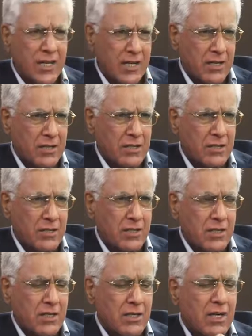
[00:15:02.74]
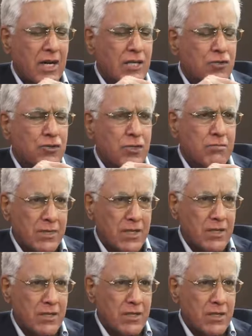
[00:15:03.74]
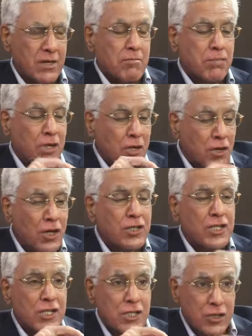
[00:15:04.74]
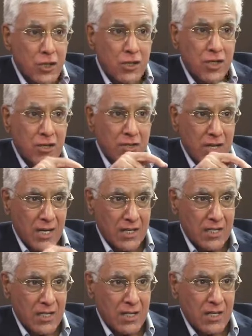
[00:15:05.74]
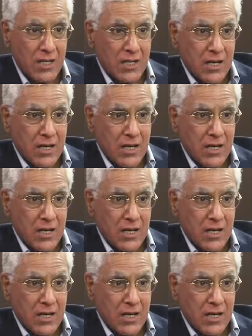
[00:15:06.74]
character, cultural myth, but not historic reality.